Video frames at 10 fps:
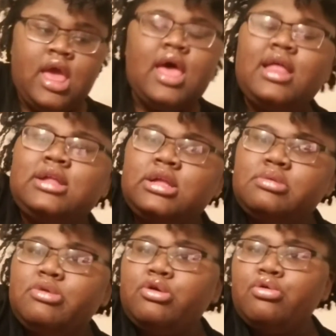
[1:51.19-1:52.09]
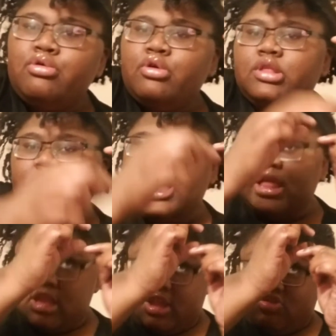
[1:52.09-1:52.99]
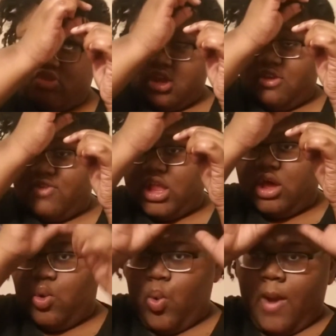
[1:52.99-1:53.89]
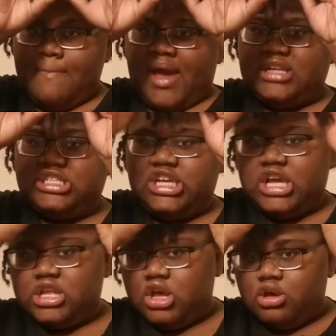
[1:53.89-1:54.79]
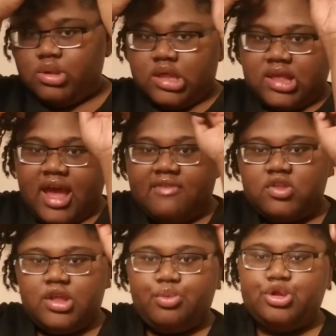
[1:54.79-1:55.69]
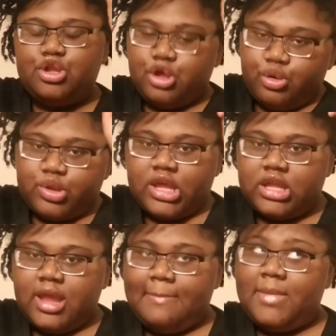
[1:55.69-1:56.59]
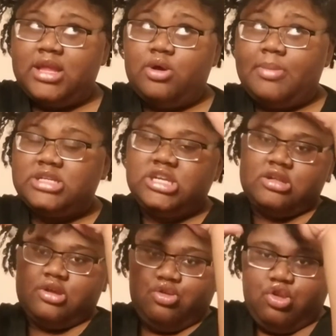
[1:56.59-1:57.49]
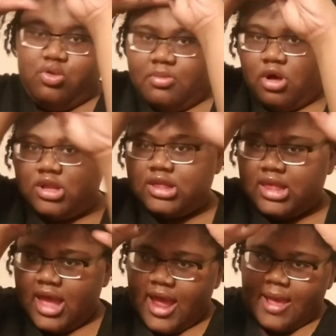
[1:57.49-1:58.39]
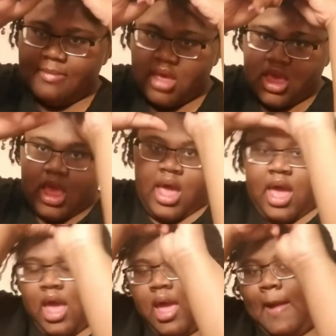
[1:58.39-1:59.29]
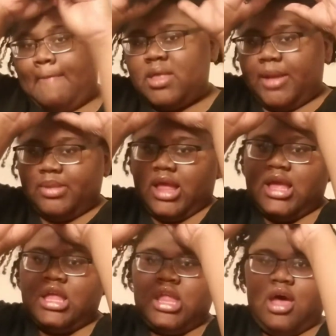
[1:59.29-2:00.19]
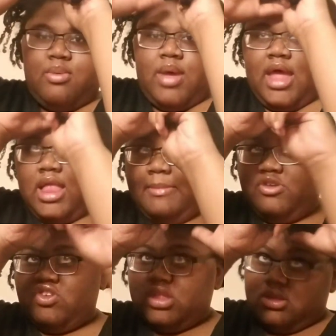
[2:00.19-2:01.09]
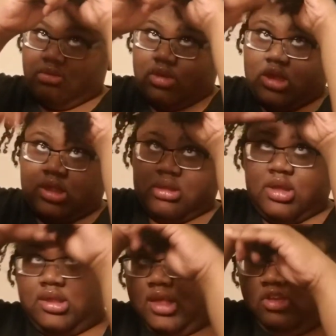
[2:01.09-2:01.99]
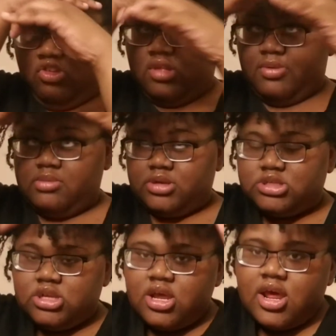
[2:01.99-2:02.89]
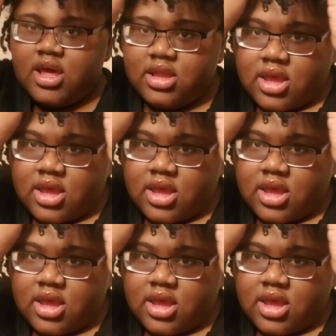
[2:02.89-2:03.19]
And I thought it'd be cool to add a natural hair video on my channel, since I haven't done one of those in a minute on my channel. I used to do them all the time, but I was like, you know what, let me just do it. So this section is pretty much done.